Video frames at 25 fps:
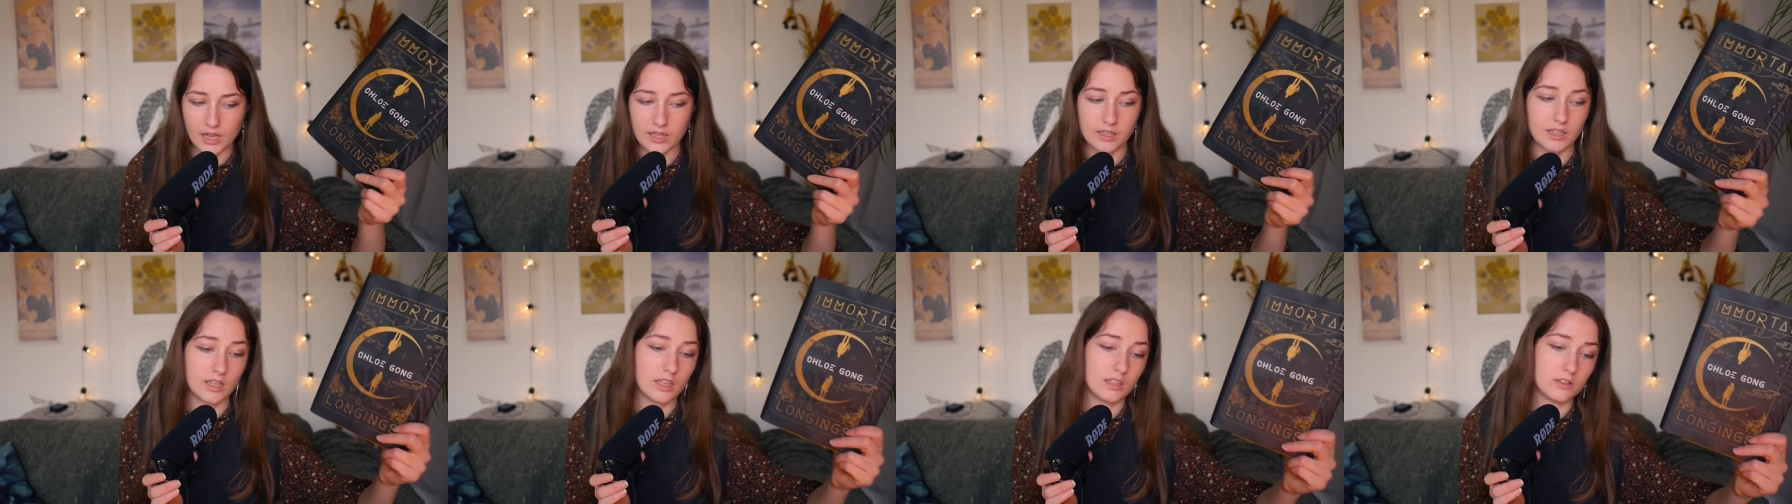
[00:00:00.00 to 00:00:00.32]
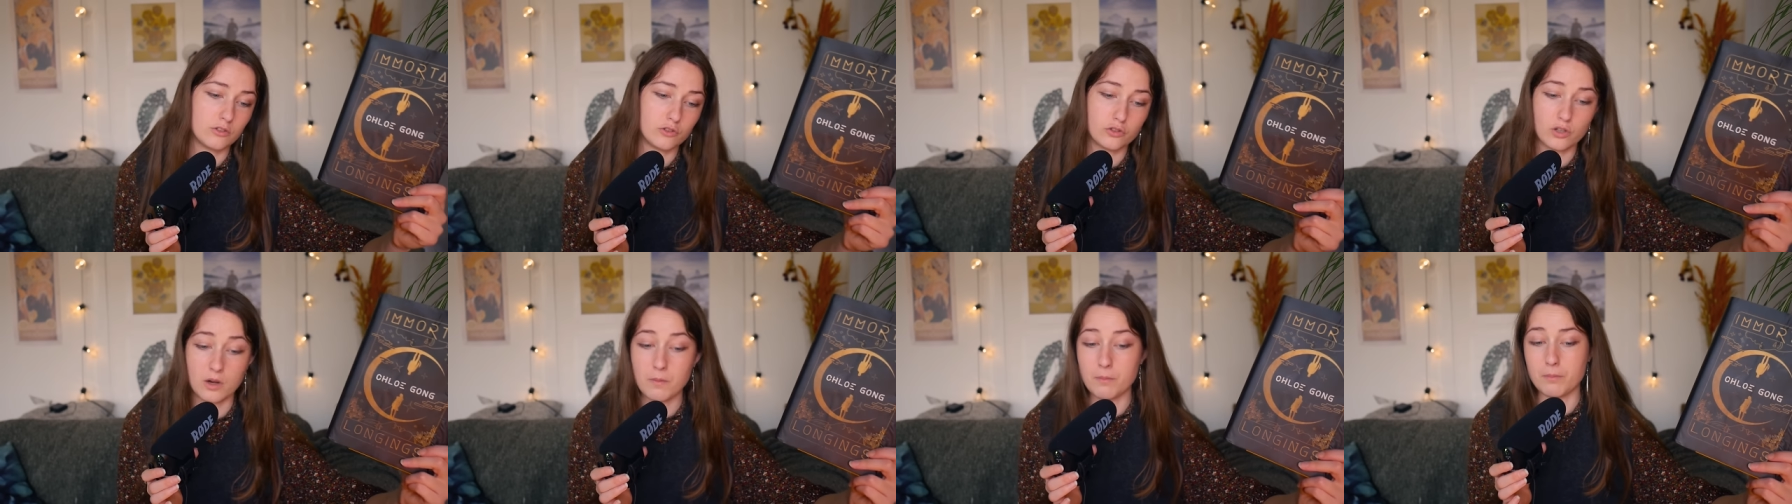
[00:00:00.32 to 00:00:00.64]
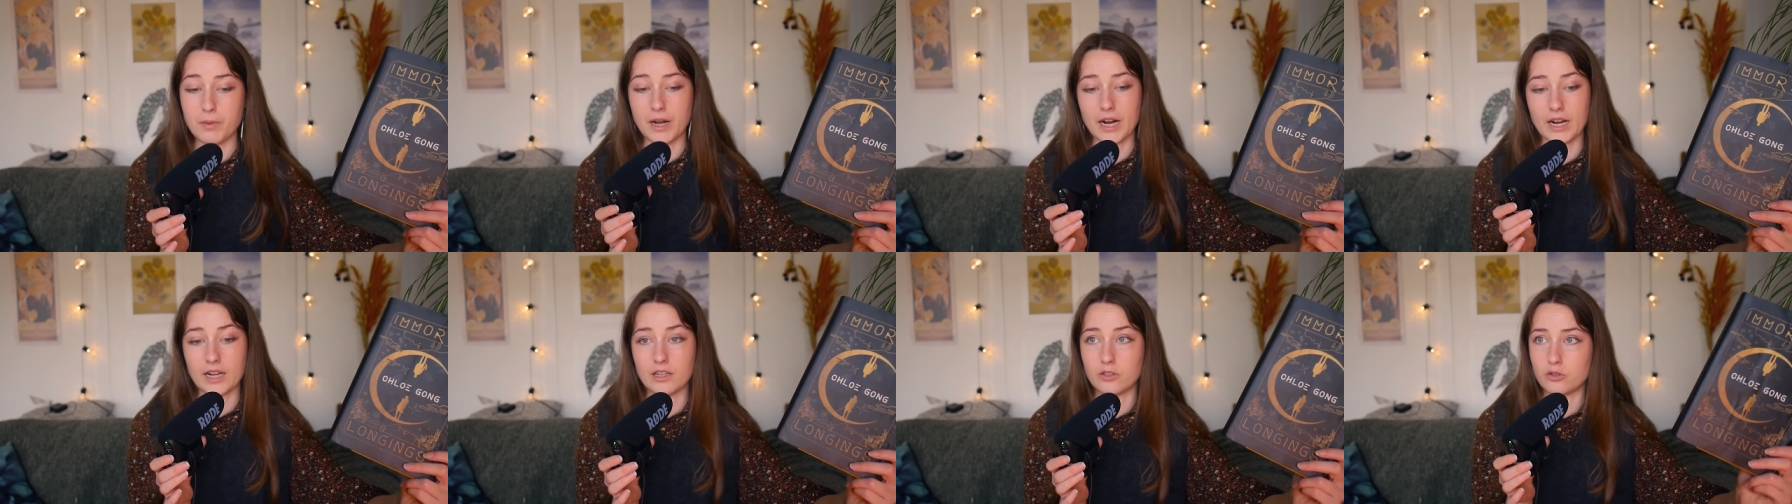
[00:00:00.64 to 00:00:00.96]
and then jump
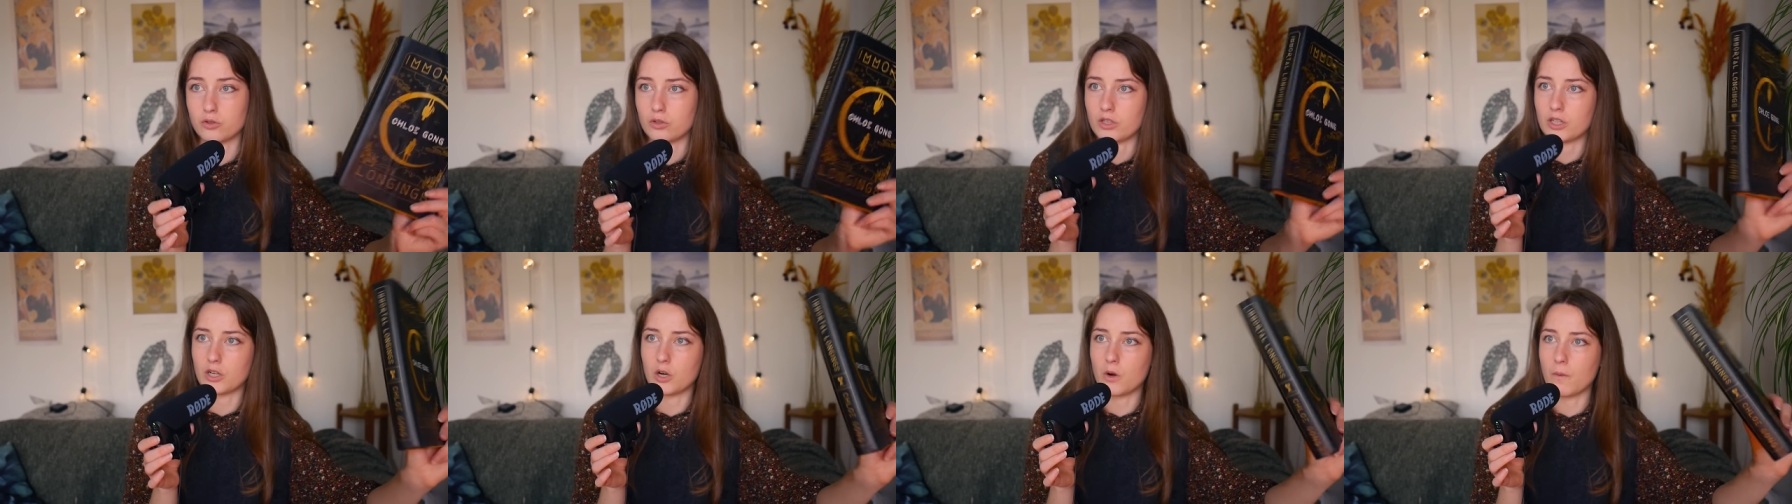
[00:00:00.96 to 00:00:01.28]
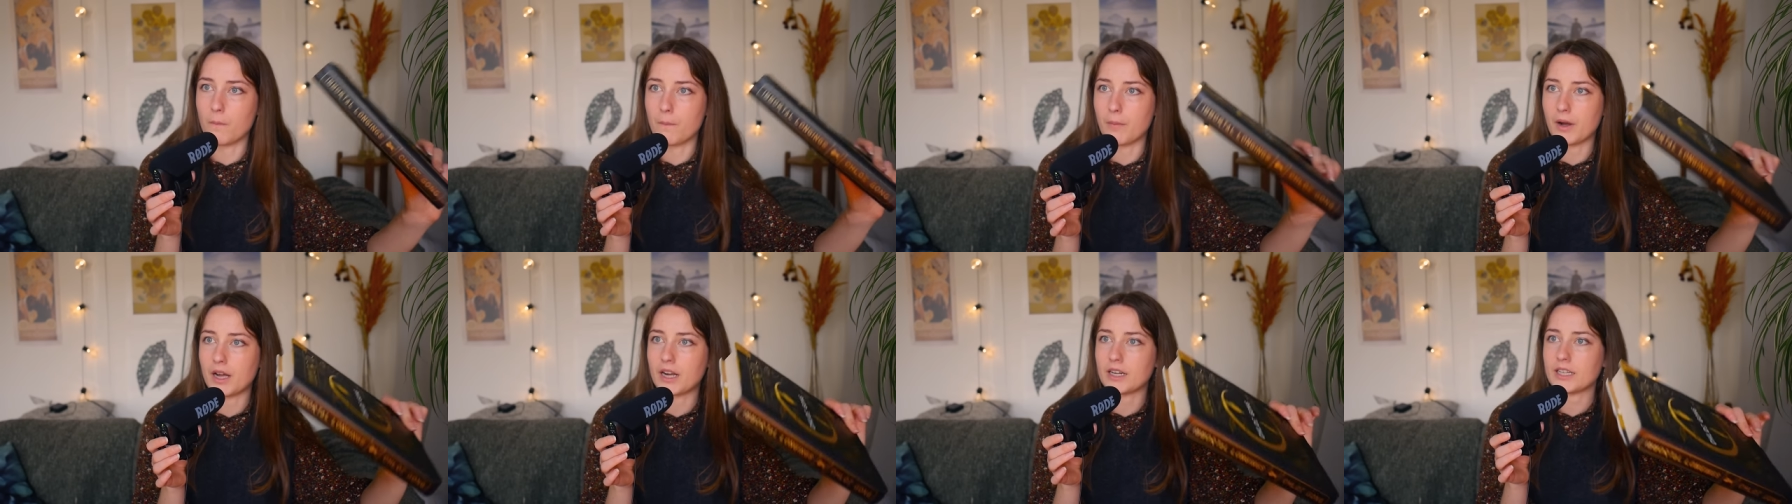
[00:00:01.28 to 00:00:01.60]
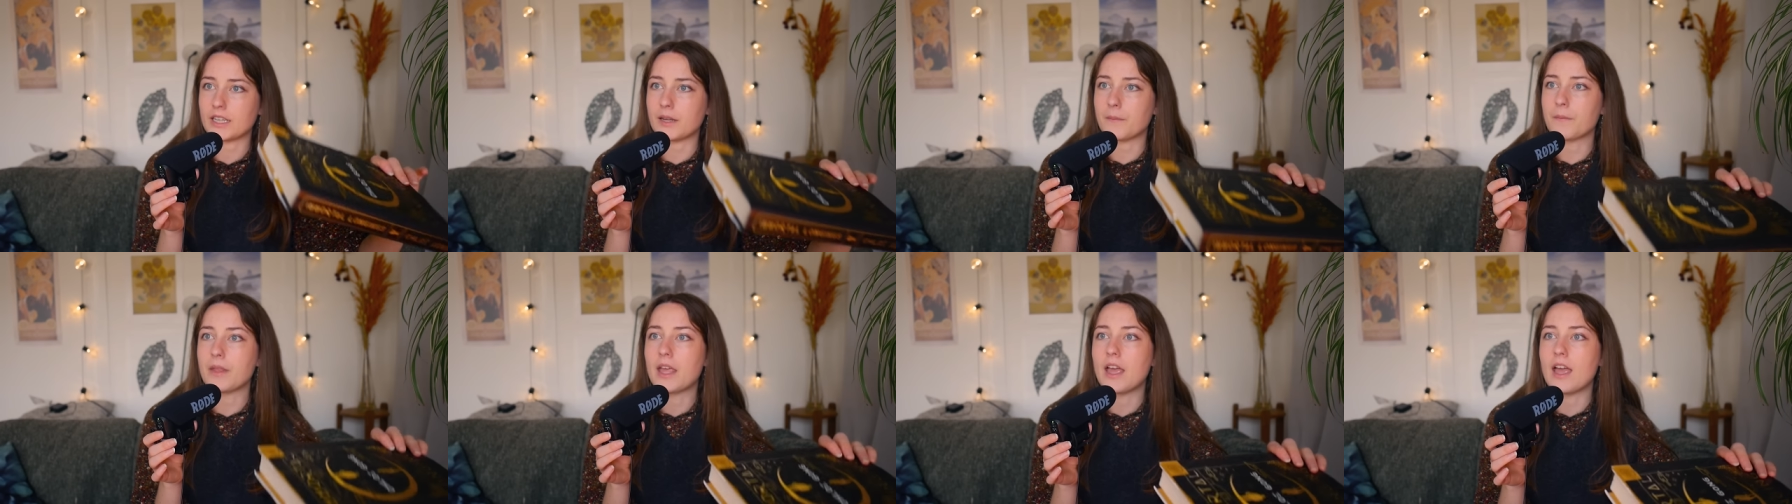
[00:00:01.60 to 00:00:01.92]
back into their own
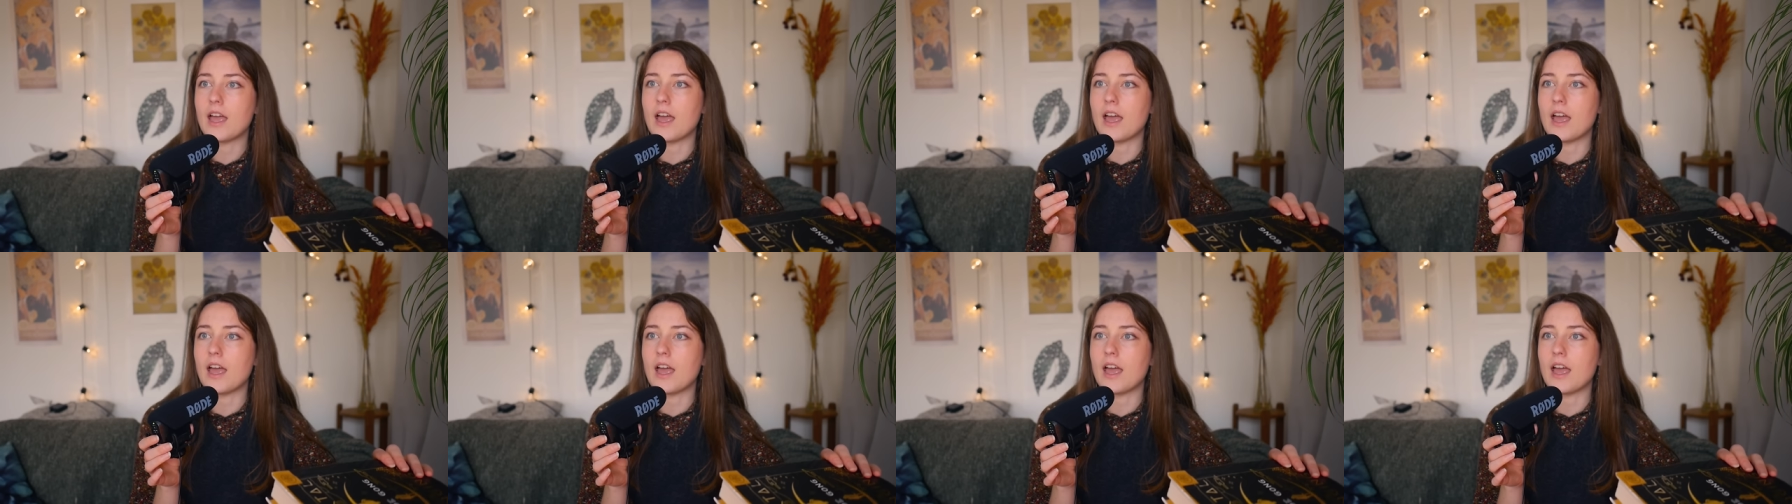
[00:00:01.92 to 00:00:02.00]
body.